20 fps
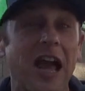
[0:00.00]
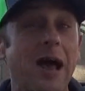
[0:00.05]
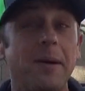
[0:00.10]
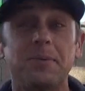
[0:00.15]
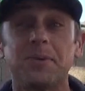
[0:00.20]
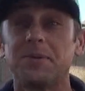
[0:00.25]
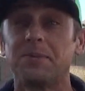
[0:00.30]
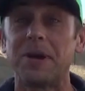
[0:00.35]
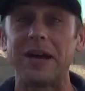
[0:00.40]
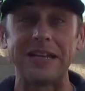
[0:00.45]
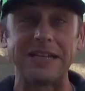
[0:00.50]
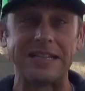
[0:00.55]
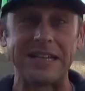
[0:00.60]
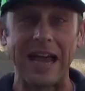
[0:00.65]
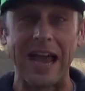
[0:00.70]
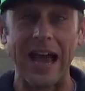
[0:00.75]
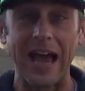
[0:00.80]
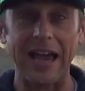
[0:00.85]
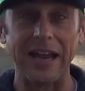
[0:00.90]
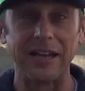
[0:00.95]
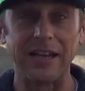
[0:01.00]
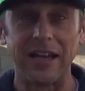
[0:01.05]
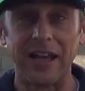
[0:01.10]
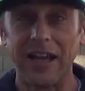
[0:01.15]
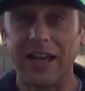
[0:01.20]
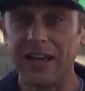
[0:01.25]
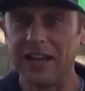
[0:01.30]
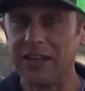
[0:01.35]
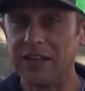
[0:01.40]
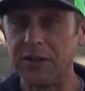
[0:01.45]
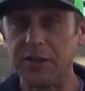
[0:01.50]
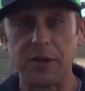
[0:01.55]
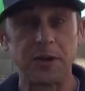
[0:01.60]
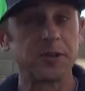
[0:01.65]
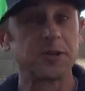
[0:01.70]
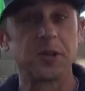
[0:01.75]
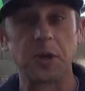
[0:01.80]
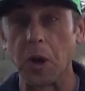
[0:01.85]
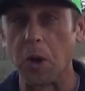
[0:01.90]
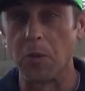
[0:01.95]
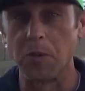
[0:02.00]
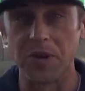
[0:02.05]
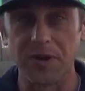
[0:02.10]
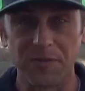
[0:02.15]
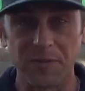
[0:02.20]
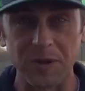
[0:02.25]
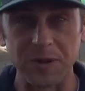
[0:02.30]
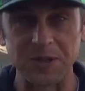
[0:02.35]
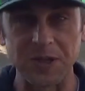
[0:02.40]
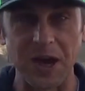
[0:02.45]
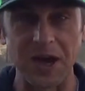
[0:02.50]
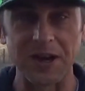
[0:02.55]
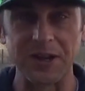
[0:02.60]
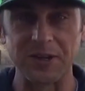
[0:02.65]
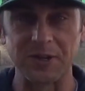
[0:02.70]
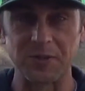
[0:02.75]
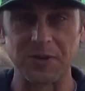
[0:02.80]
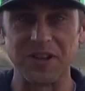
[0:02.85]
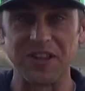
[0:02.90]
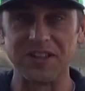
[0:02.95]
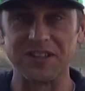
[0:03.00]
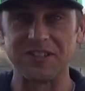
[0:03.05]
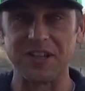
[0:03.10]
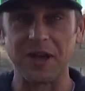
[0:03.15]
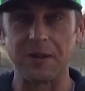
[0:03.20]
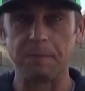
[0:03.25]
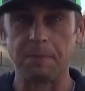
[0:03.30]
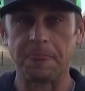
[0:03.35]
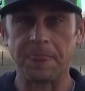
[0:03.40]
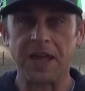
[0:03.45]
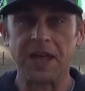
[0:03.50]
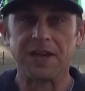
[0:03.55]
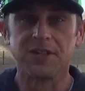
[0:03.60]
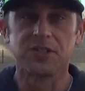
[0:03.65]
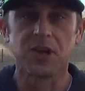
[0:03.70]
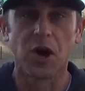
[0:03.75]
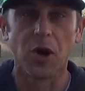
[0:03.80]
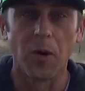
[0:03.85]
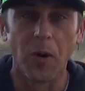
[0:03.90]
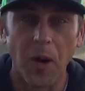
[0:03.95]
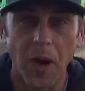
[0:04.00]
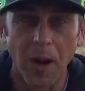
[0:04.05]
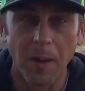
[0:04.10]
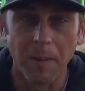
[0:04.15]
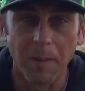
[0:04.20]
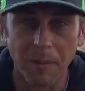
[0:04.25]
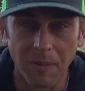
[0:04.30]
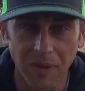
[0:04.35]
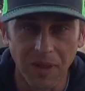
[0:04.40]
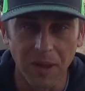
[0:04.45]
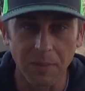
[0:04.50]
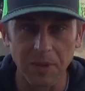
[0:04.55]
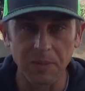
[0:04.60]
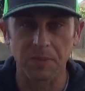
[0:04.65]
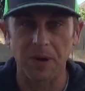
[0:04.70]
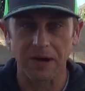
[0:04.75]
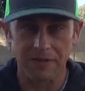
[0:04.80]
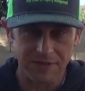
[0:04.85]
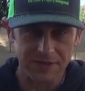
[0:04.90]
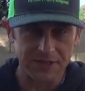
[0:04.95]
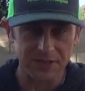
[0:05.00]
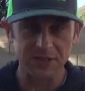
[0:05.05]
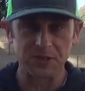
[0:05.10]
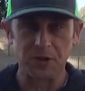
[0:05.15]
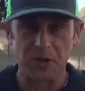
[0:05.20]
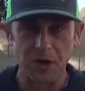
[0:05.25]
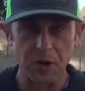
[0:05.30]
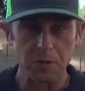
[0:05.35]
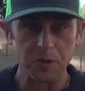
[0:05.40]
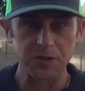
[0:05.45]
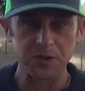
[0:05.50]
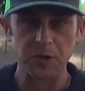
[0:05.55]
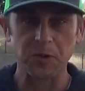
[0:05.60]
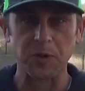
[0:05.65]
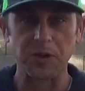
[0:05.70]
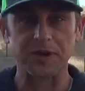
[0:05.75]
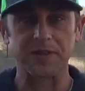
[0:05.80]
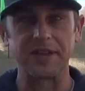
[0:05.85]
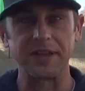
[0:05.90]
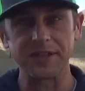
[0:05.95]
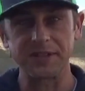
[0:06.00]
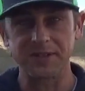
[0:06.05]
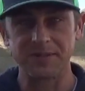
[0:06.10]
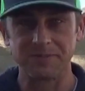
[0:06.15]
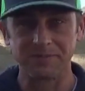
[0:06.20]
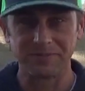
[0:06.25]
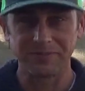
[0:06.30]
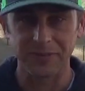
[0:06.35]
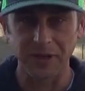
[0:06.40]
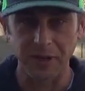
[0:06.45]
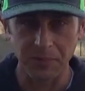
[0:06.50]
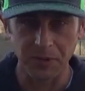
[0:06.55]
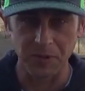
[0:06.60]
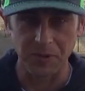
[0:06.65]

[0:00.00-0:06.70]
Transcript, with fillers: happened to my dad years ago when he first got into real estate. So let me preface the story with two quick things. Number